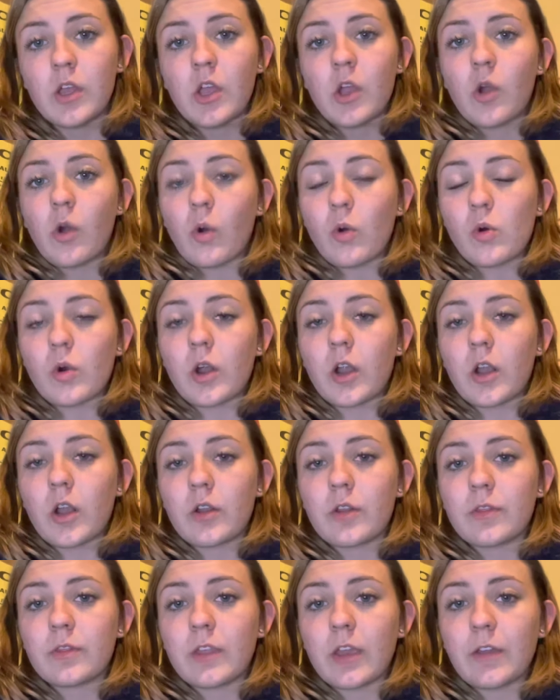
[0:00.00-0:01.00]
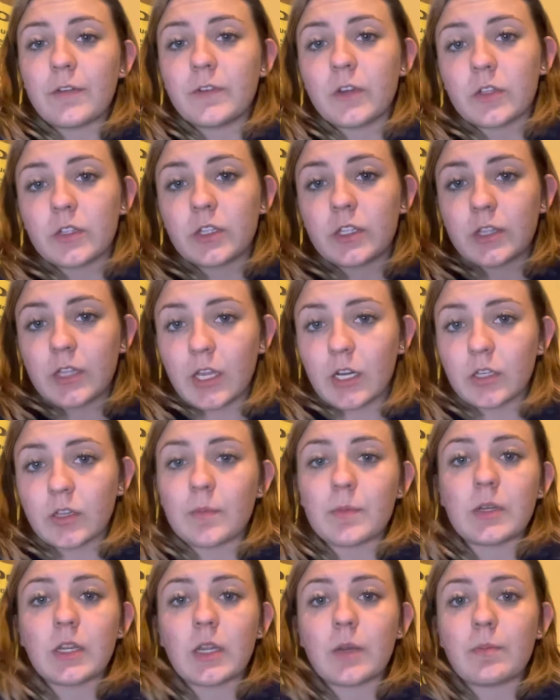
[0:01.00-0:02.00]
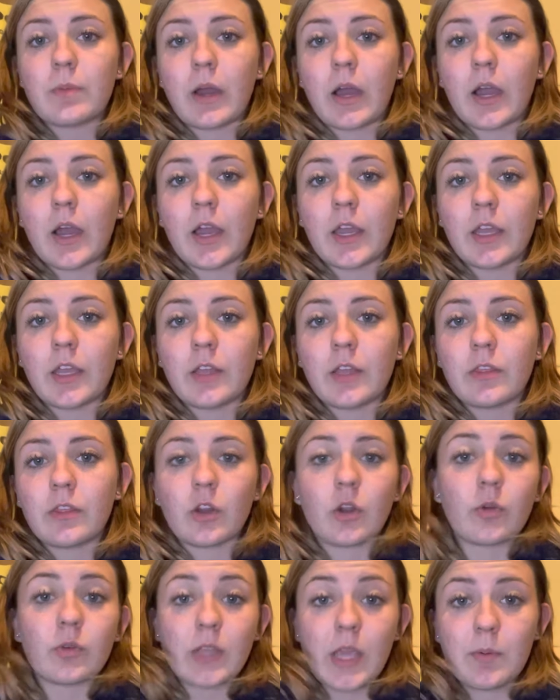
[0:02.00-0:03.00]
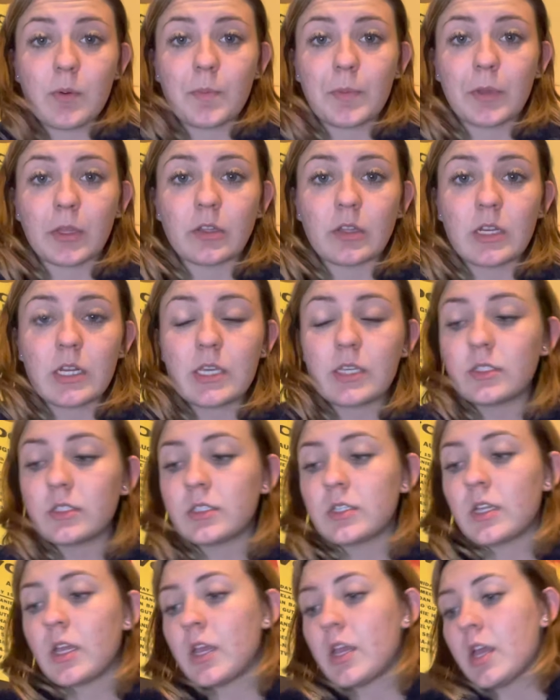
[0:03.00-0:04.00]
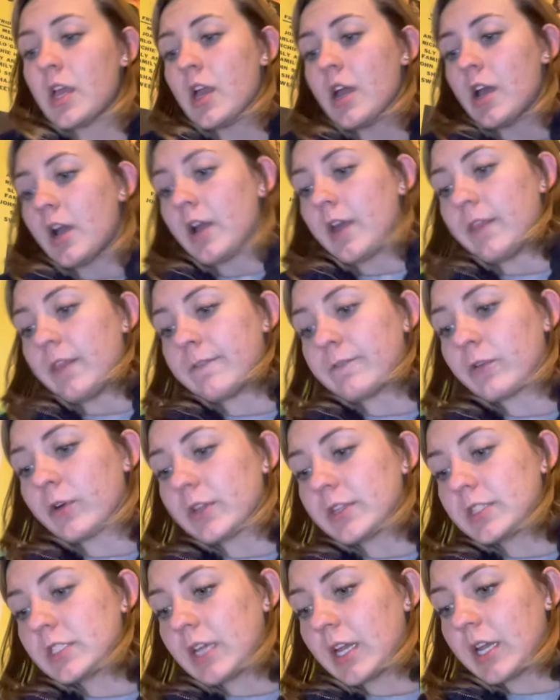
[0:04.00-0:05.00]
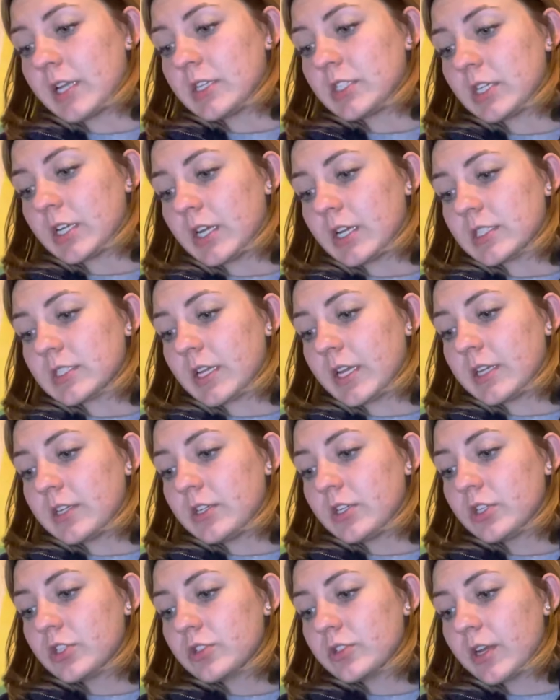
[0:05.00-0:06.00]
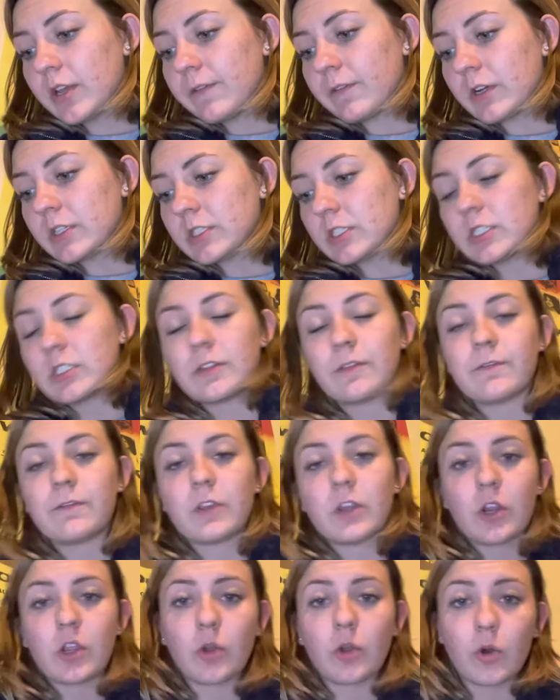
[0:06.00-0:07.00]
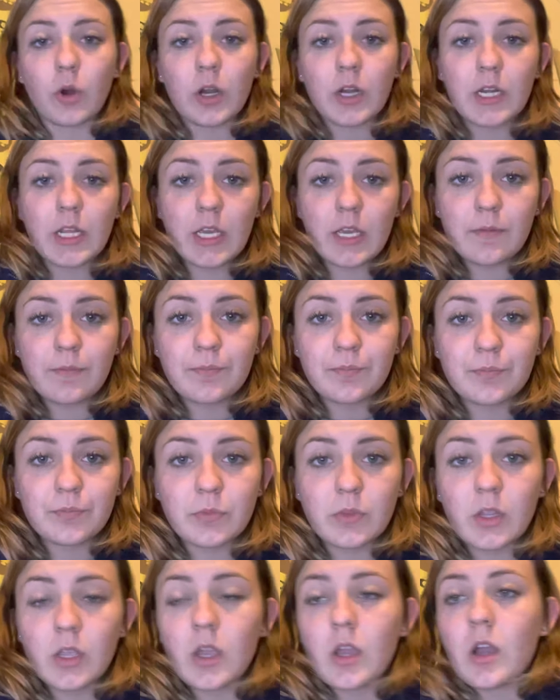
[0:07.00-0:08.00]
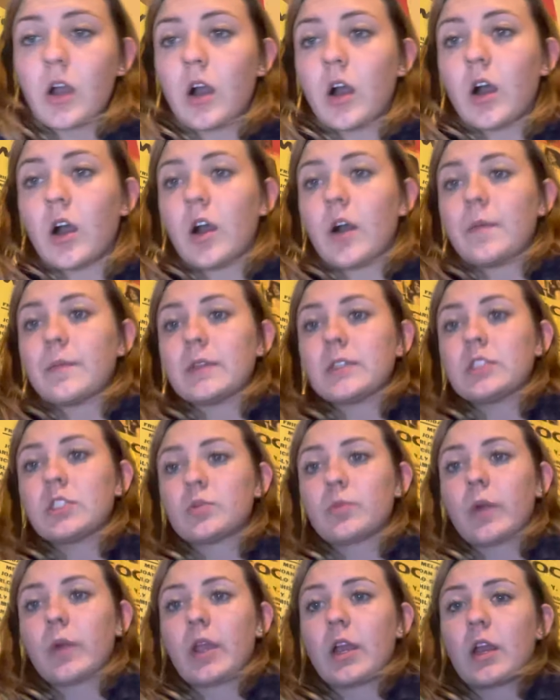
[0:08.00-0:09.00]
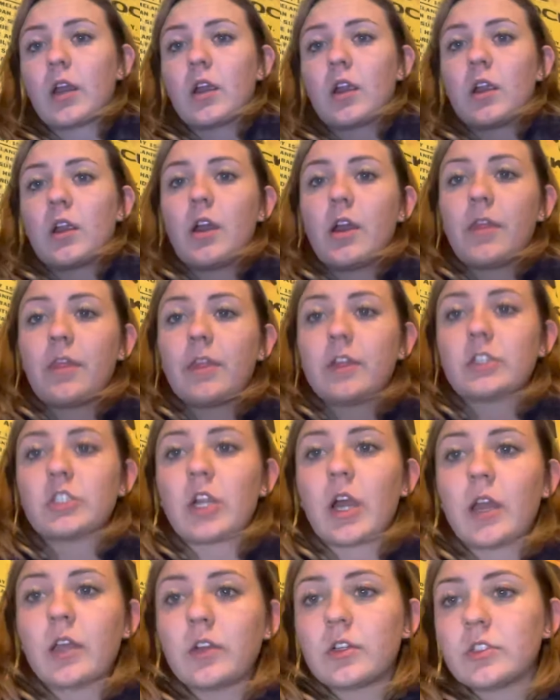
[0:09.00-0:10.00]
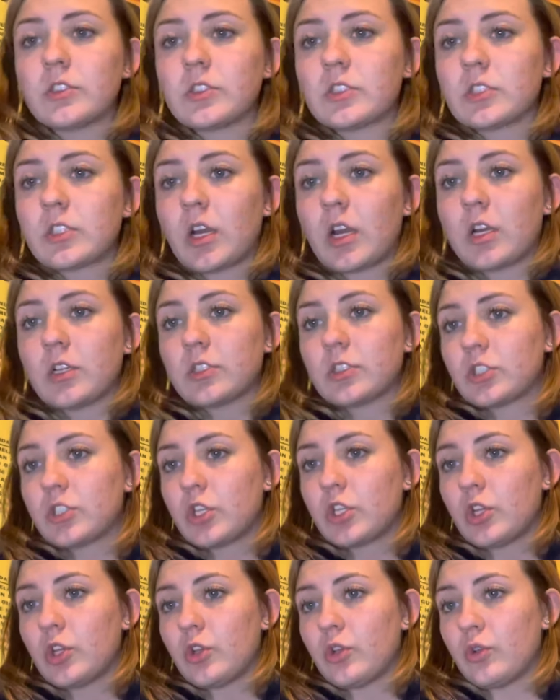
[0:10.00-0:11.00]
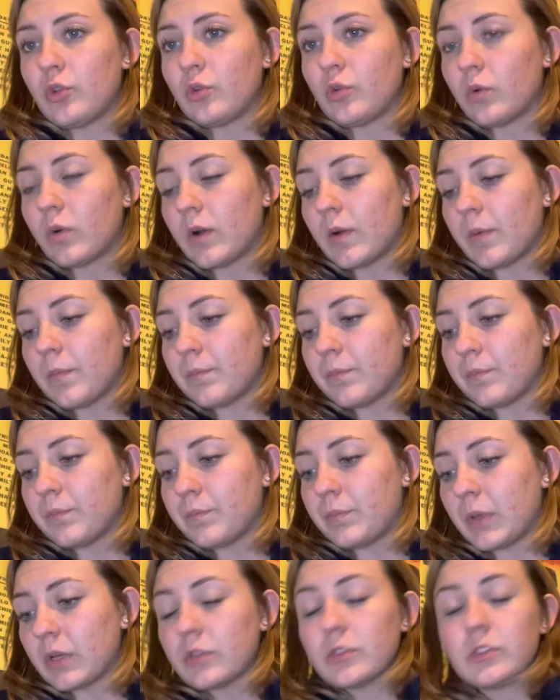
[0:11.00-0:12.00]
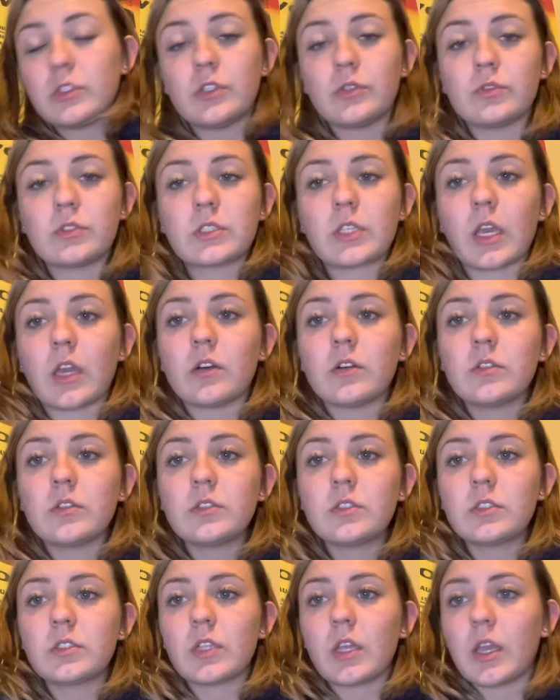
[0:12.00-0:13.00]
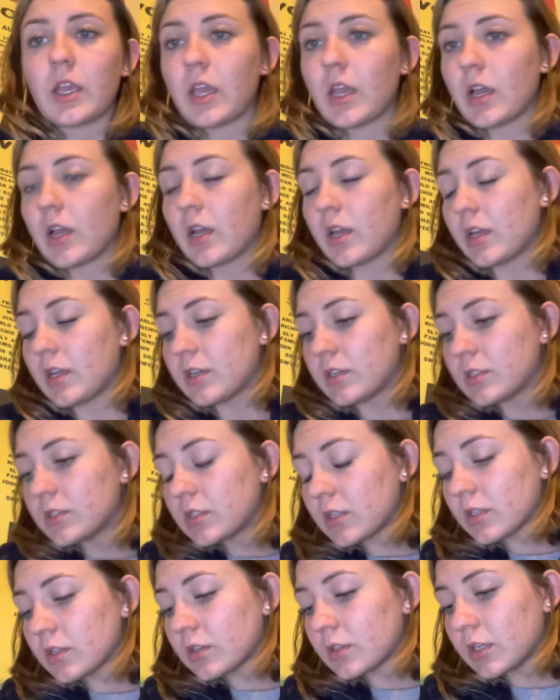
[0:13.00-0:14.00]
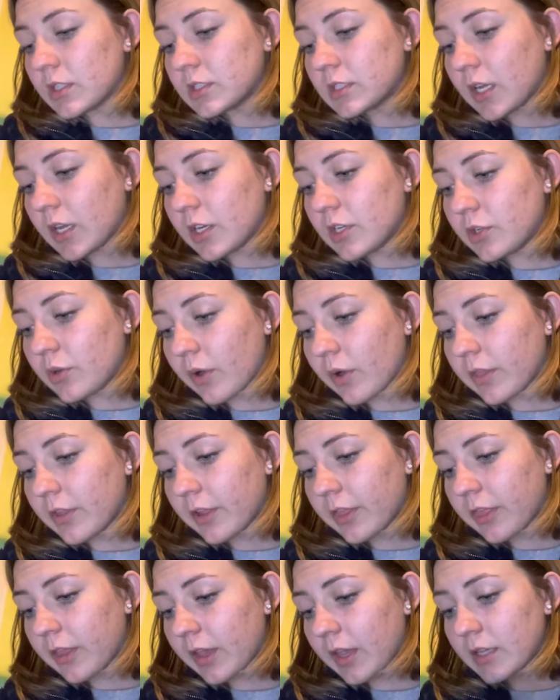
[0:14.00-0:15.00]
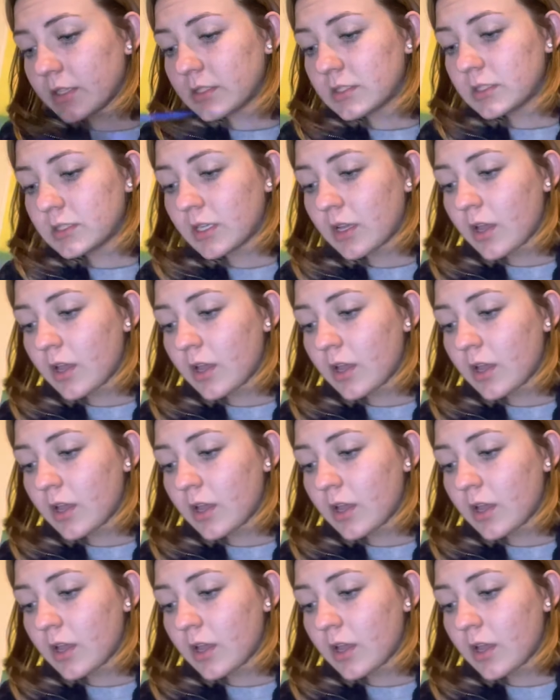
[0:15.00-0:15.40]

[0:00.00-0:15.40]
or they feel that they are limited by their own capabilities. The fourth stage is industry versus inferiority. This is where the child starts to build new skills and learns how to do other things.